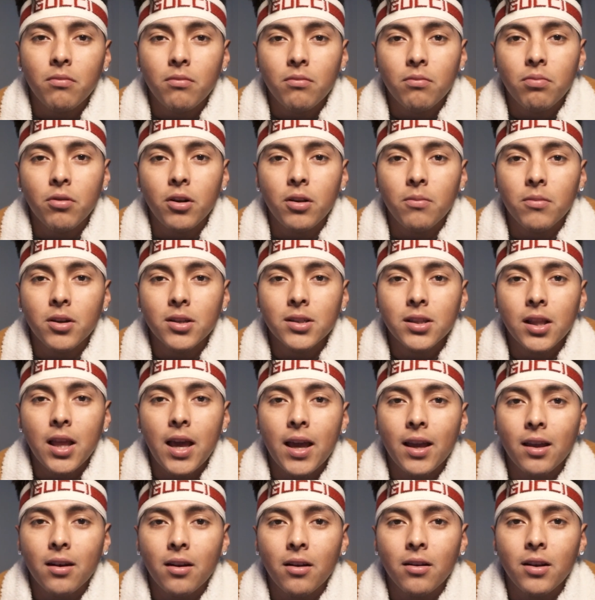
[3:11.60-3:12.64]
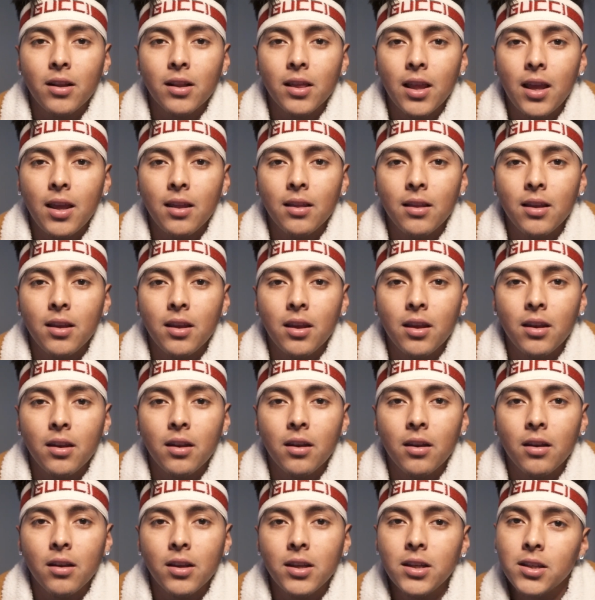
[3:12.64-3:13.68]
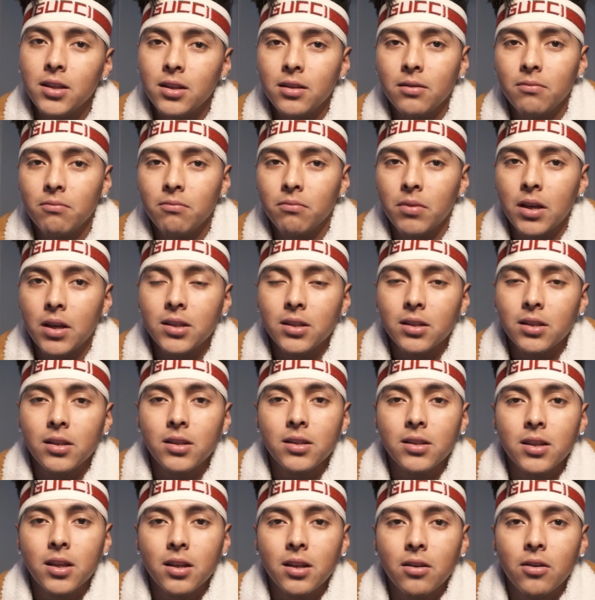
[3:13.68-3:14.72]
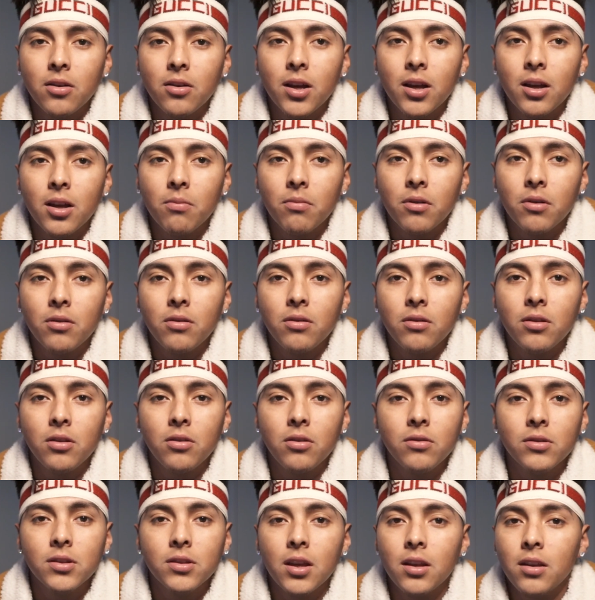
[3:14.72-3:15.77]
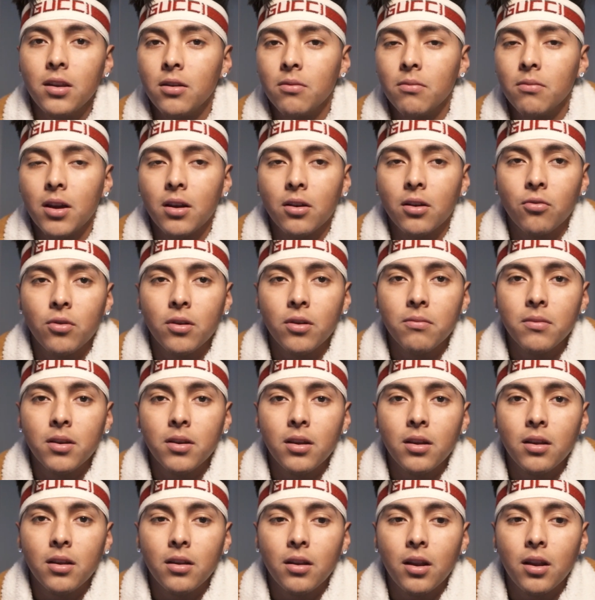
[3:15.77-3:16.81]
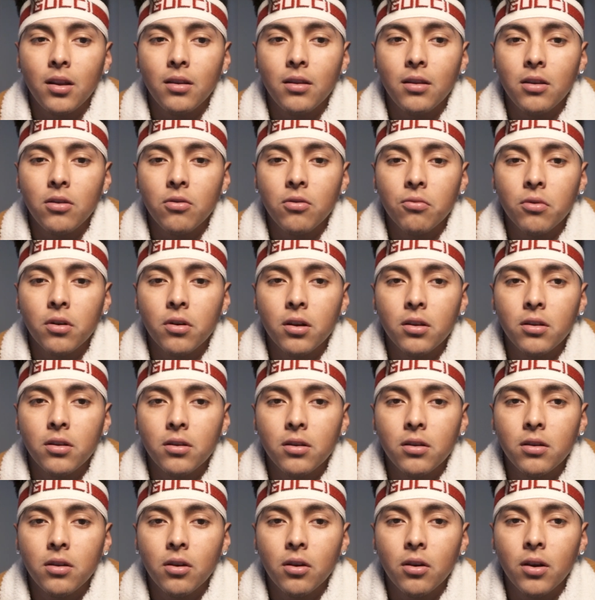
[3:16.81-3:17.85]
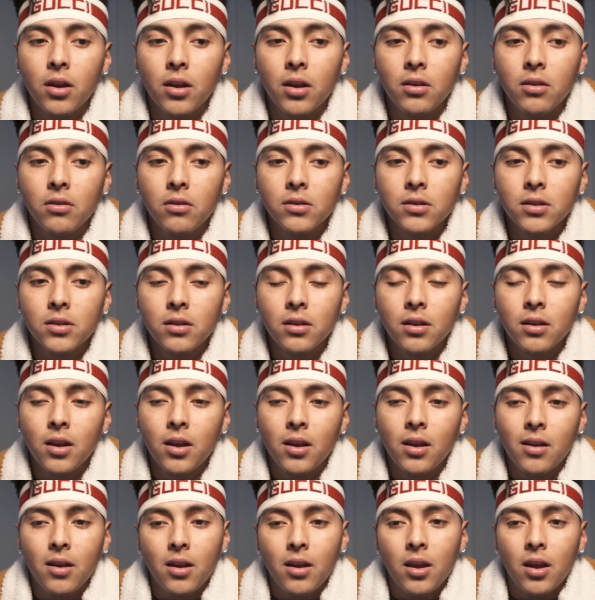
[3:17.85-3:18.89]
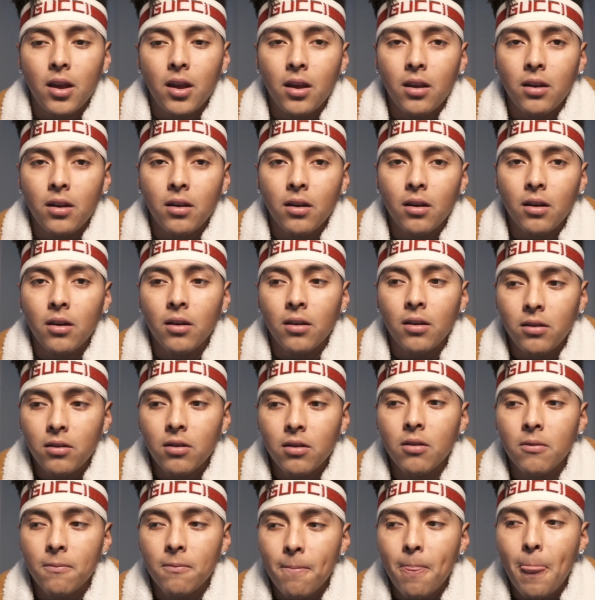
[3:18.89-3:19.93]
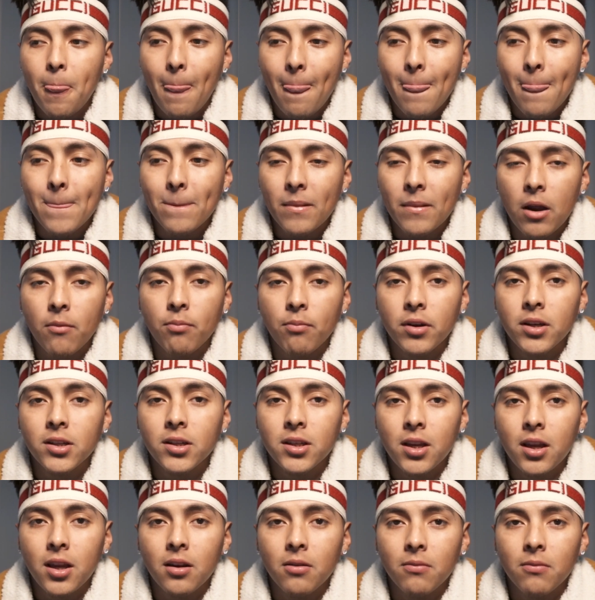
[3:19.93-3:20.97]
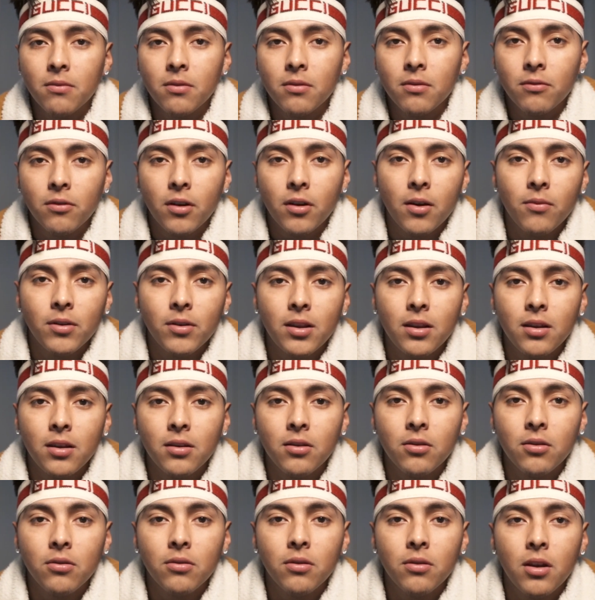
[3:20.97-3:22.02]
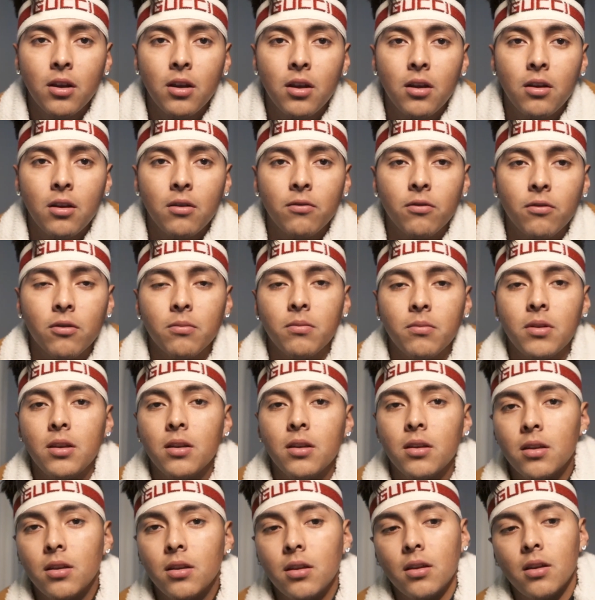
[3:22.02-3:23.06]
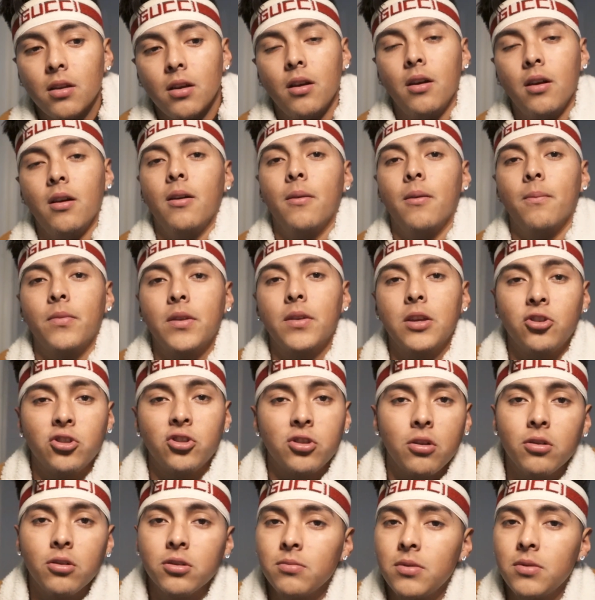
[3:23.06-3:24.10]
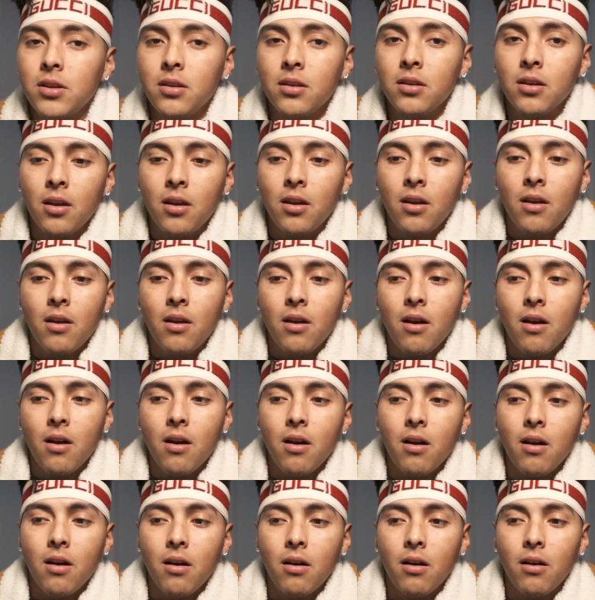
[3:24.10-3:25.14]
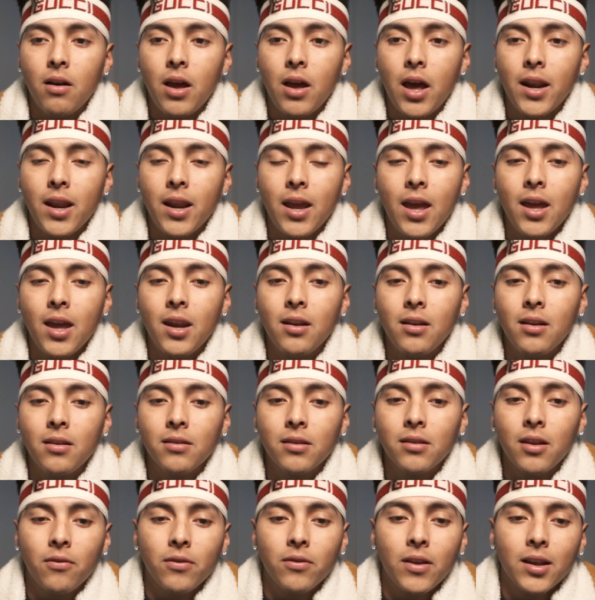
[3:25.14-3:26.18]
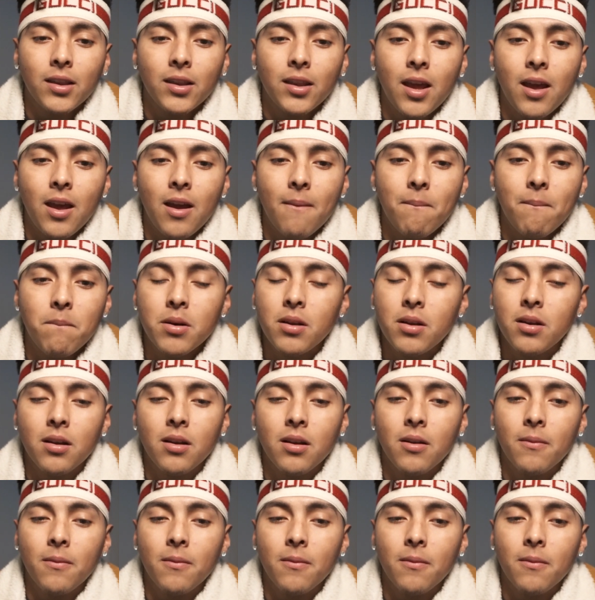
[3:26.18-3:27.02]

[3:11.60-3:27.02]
pretty much lagging on it lately. And he basically said, go ahead bro, you can use any of my equipment, anything you want, you can go ahead and use it. And you know, I appreciate him for everything he do for me. He shows me how to edit and stuff like that, but